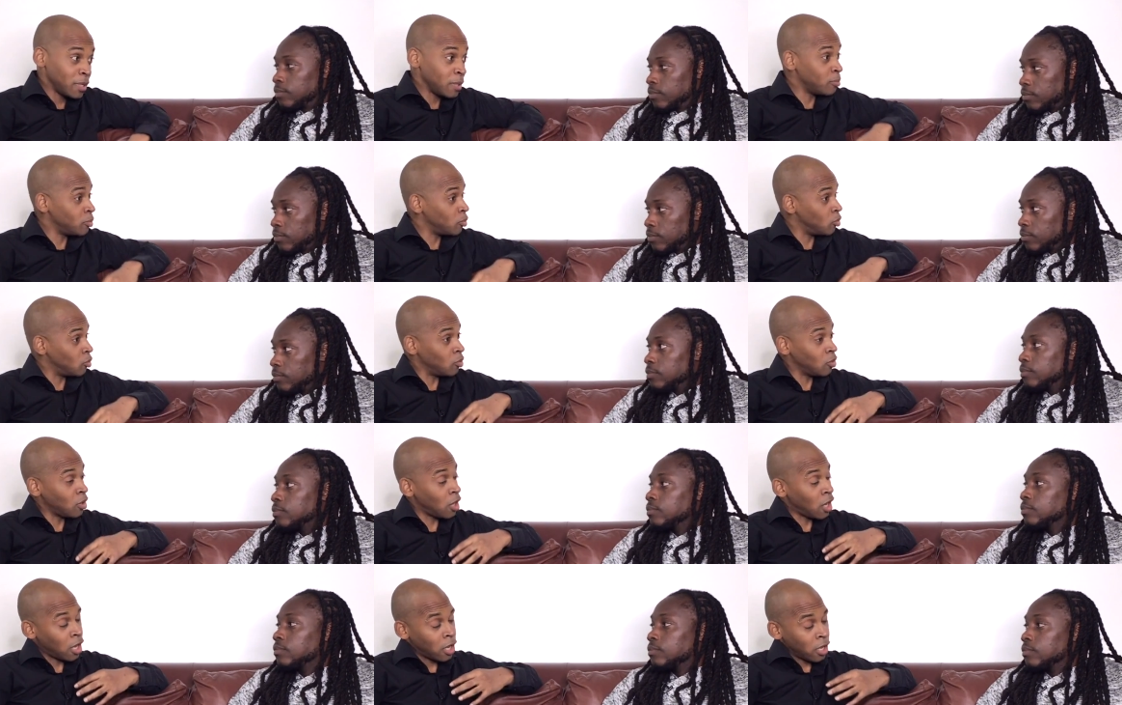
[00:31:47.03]

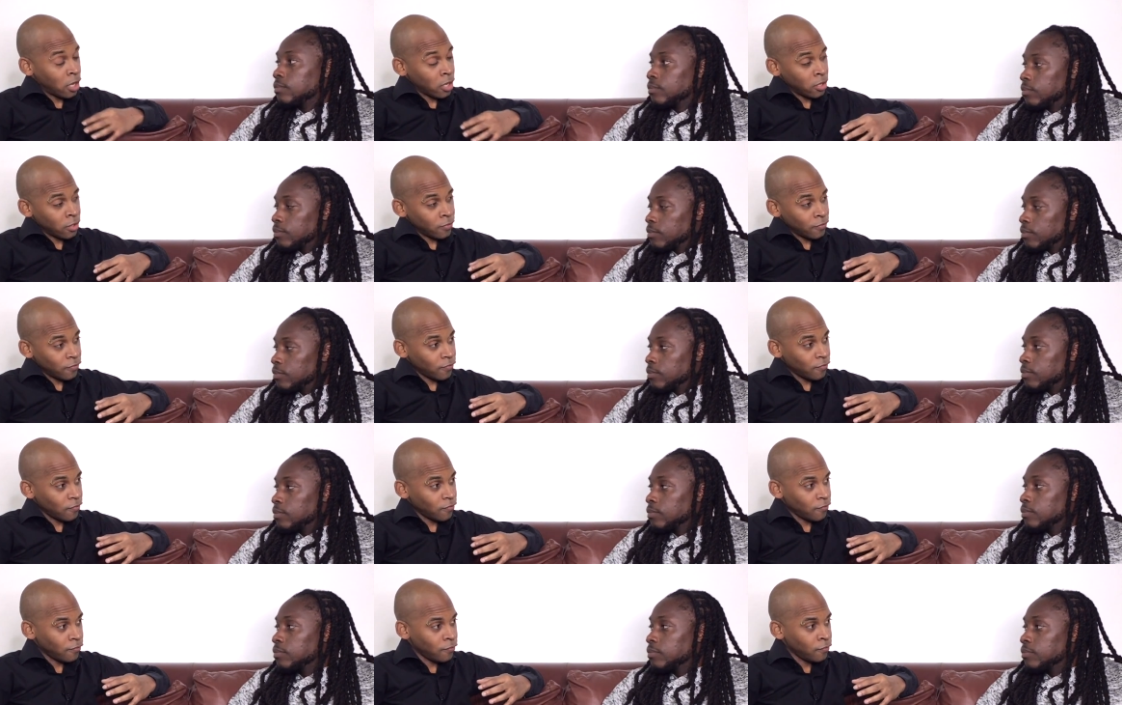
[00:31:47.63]
Speaker 1: People are
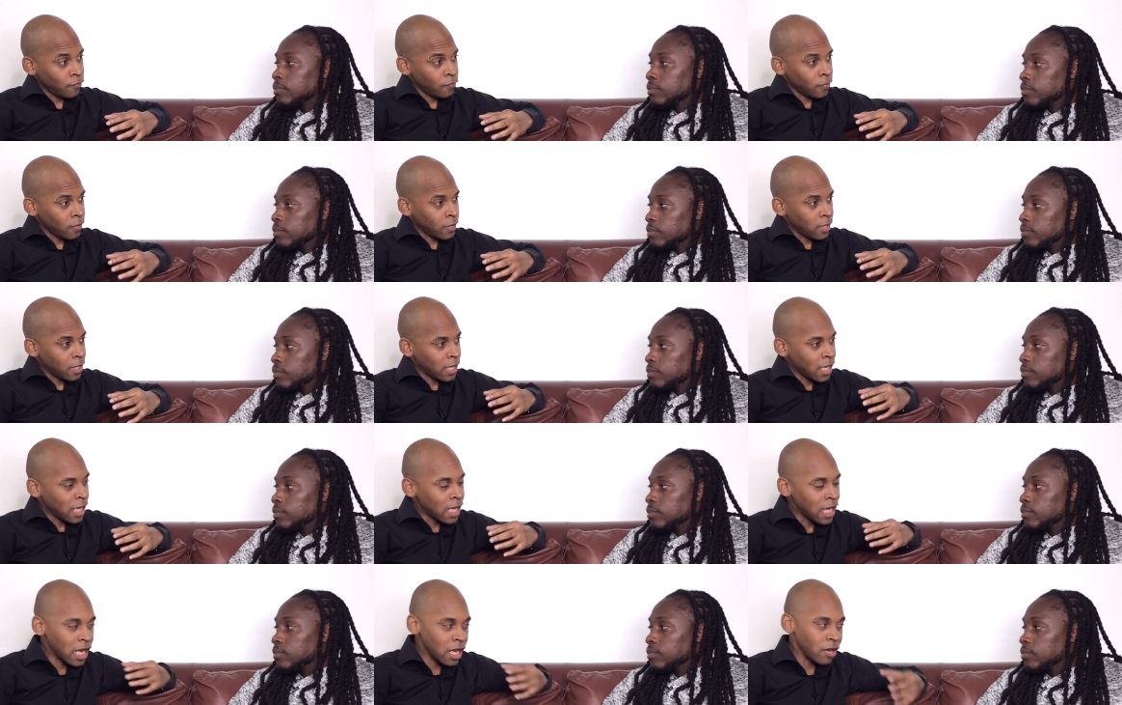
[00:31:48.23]

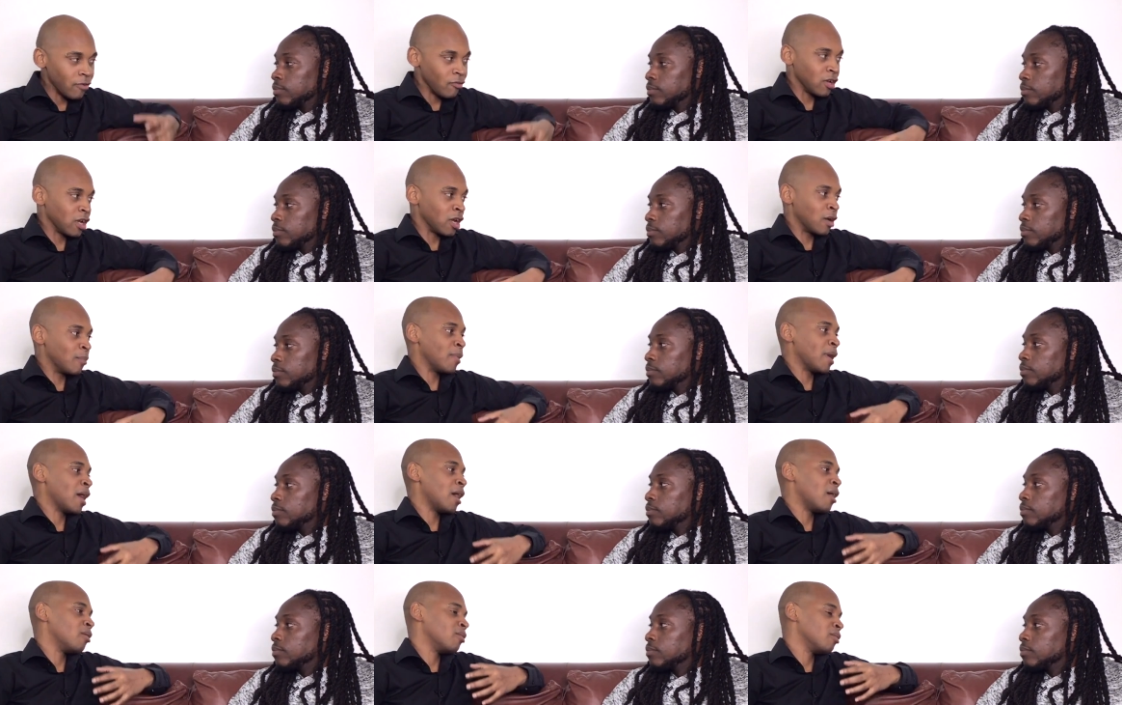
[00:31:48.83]
hearing
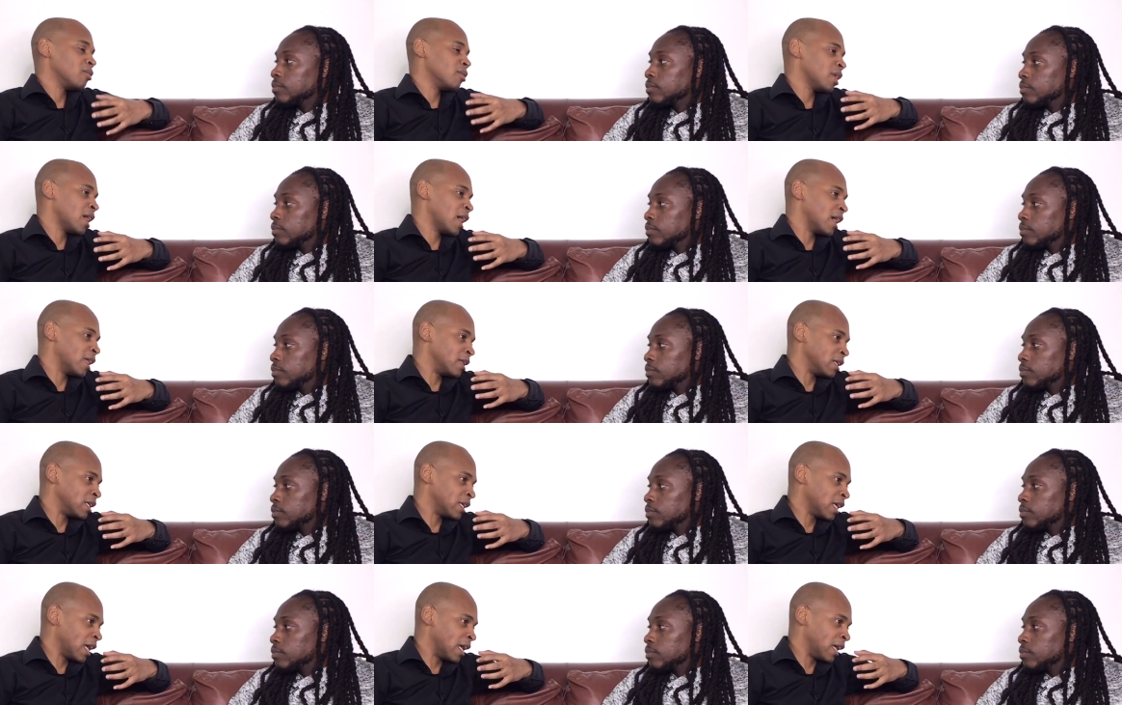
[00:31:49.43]
about
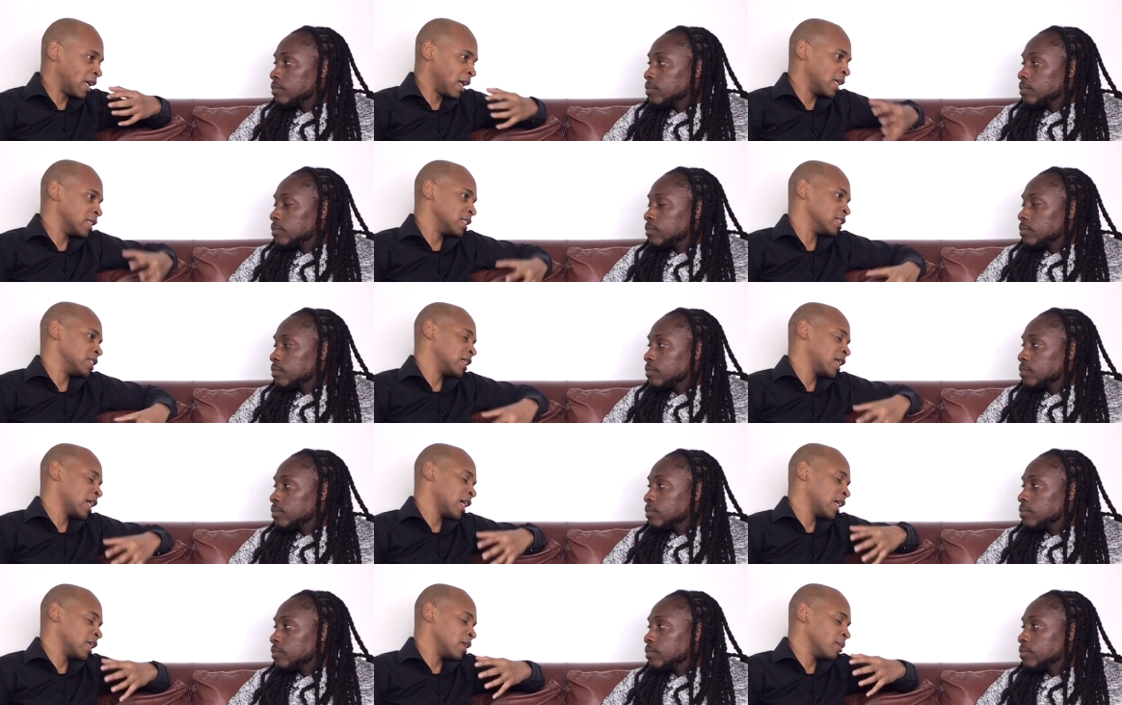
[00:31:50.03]
and getting
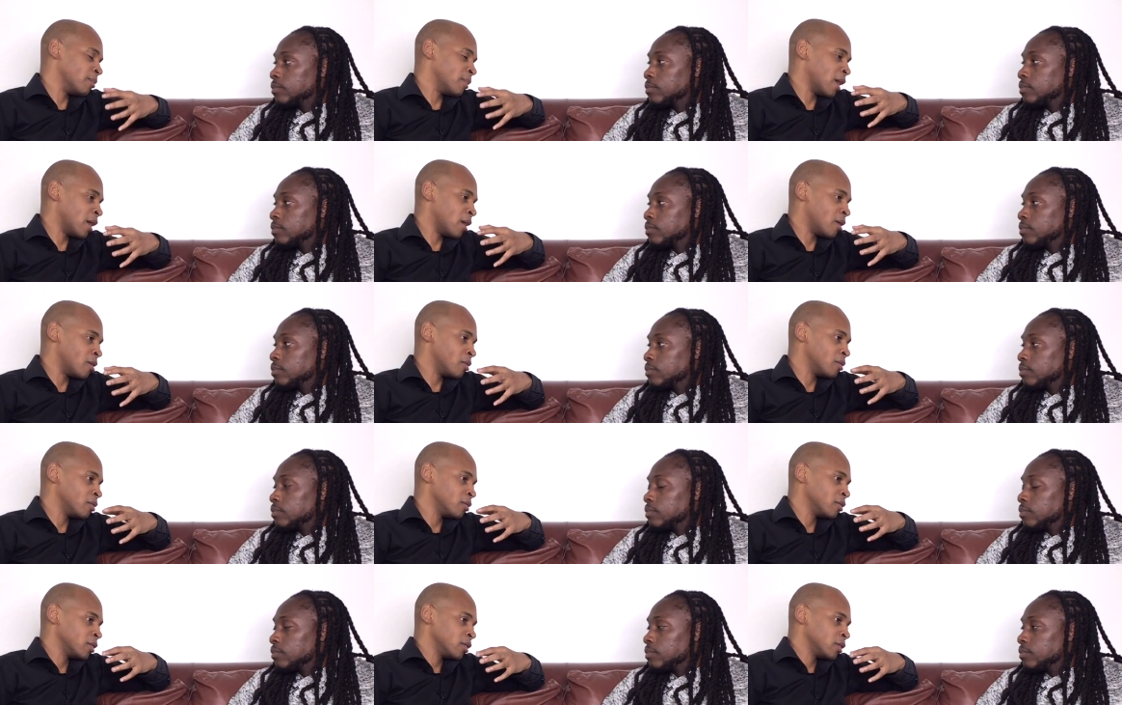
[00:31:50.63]
educated
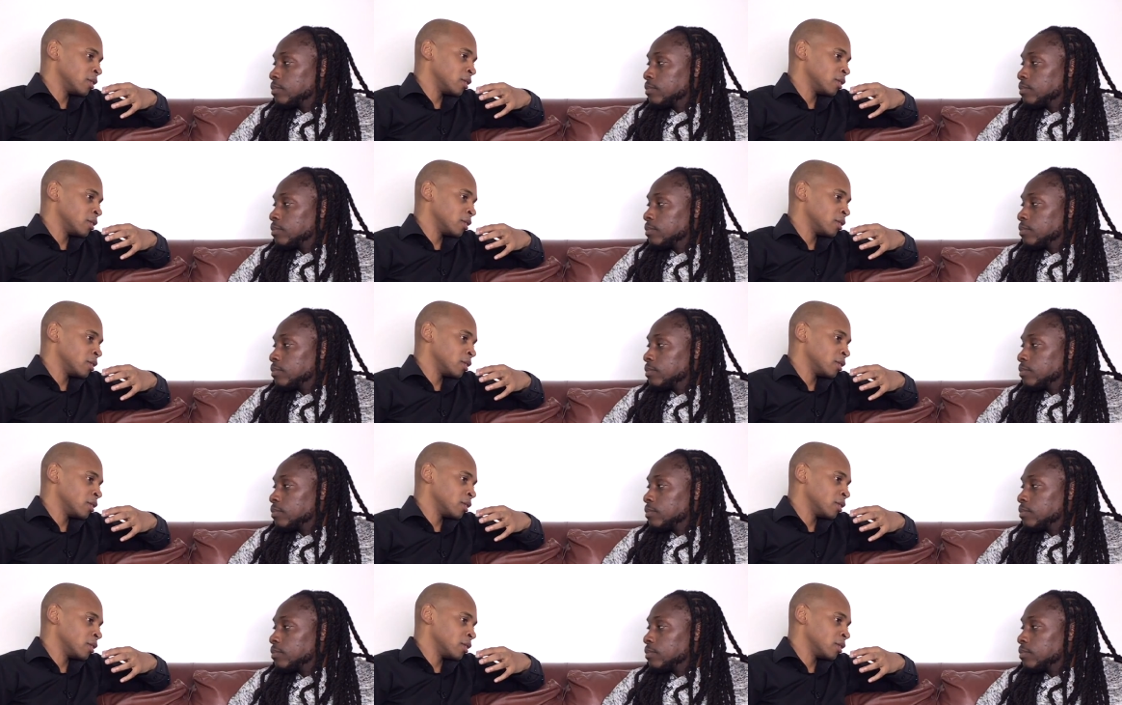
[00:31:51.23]
about,